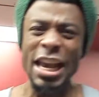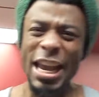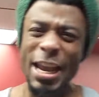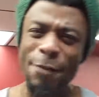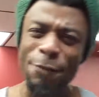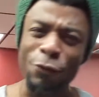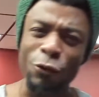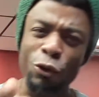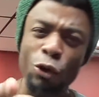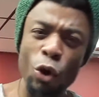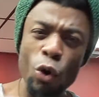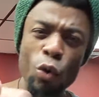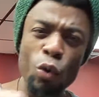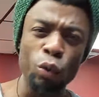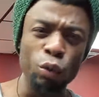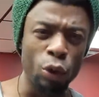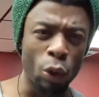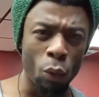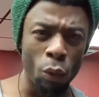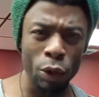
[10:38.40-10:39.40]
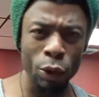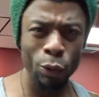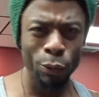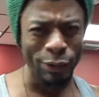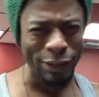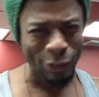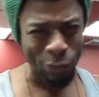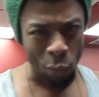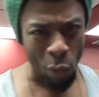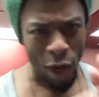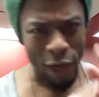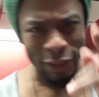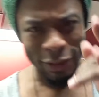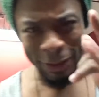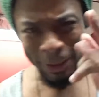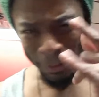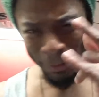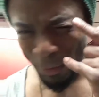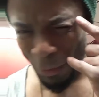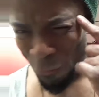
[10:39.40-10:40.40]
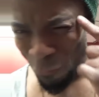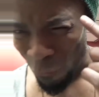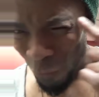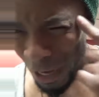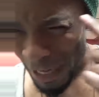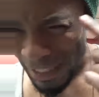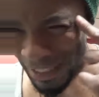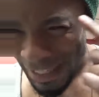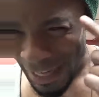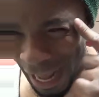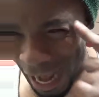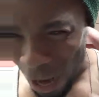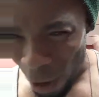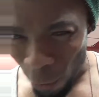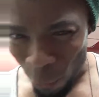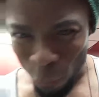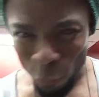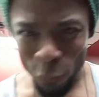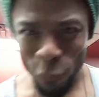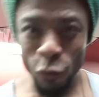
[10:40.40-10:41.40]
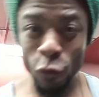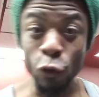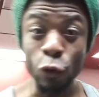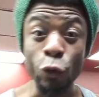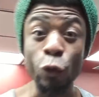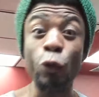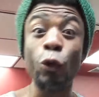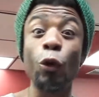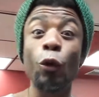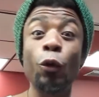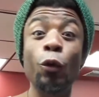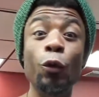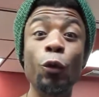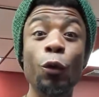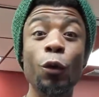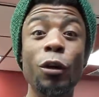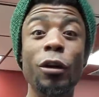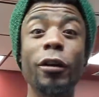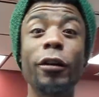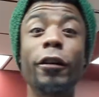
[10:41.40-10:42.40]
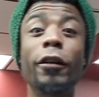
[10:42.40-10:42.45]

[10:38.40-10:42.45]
If you, the one who is watching me right now, you,